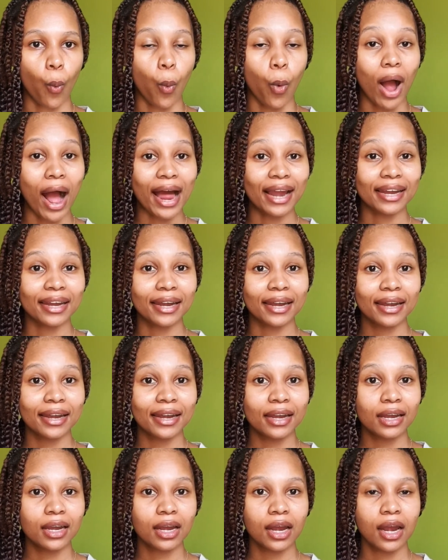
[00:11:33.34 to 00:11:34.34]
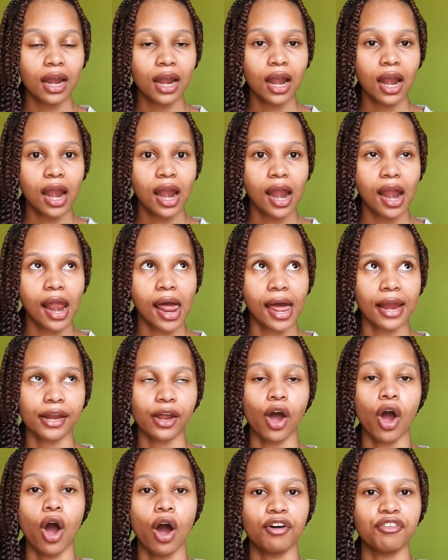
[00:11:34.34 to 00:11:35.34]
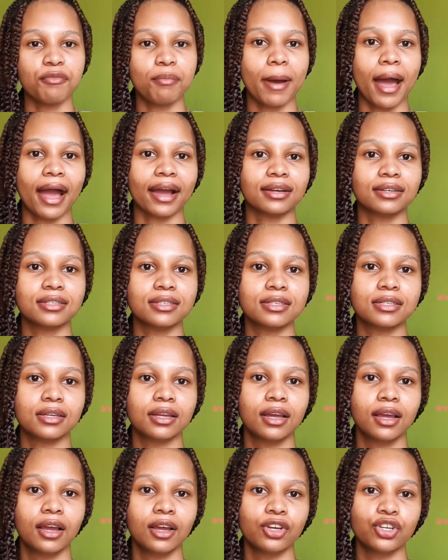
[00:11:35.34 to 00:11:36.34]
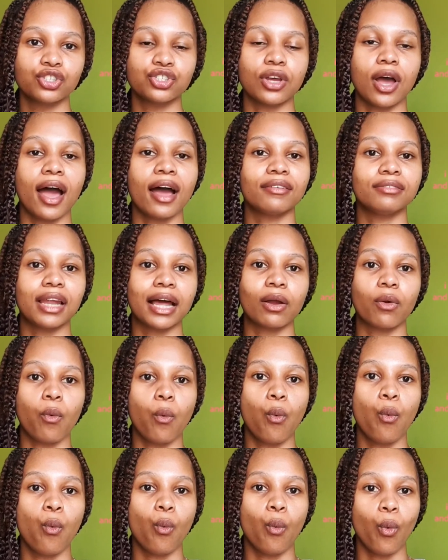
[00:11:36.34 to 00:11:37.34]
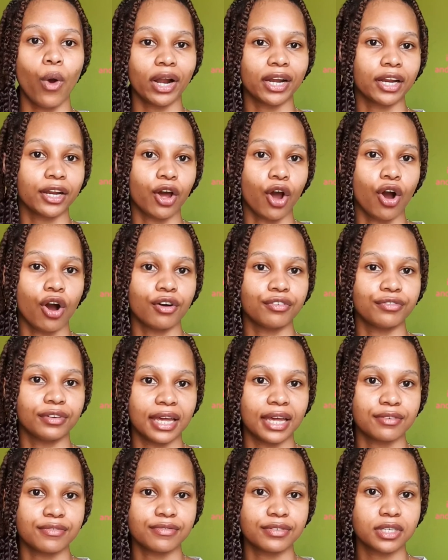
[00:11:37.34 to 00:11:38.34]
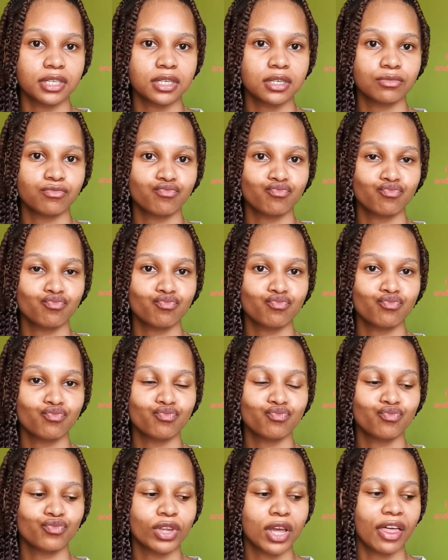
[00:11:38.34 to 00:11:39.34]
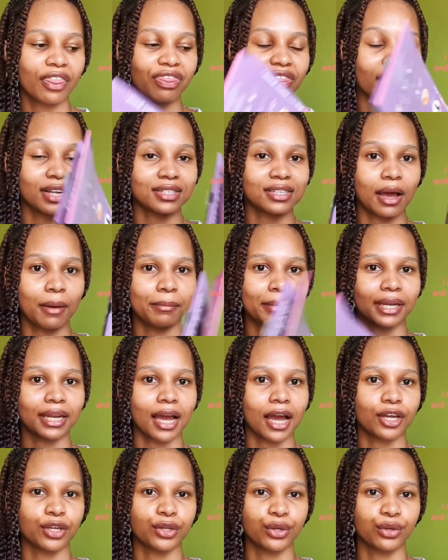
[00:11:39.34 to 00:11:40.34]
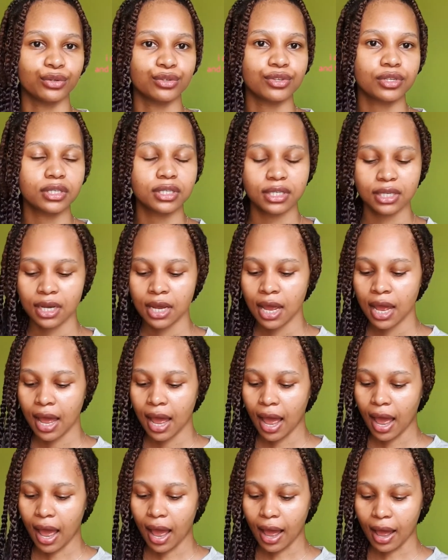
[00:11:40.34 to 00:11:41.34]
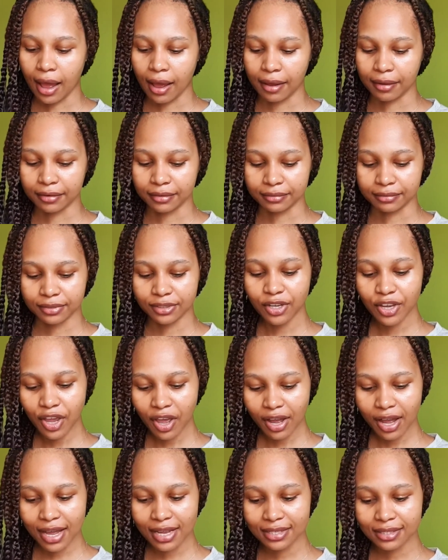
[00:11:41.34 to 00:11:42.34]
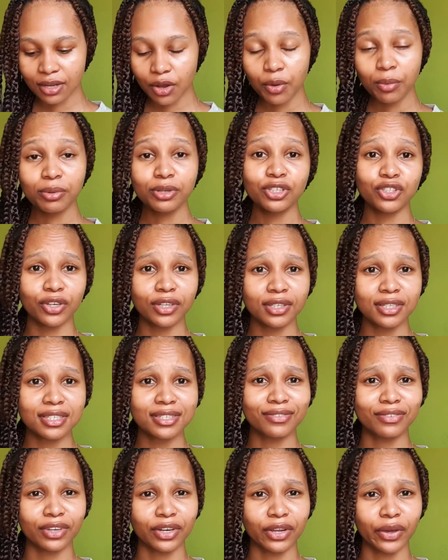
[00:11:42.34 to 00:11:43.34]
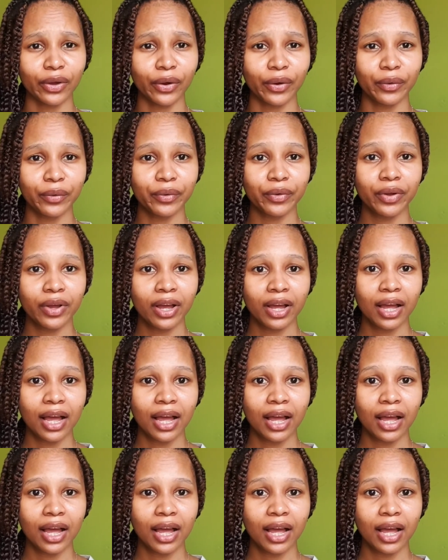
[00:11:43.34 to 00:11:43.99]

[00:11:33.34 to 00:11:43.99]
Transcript: 1.5 packs. So I have like 1.5 left. That's how many I used. So yeah guys, I hope you enjoyed this video.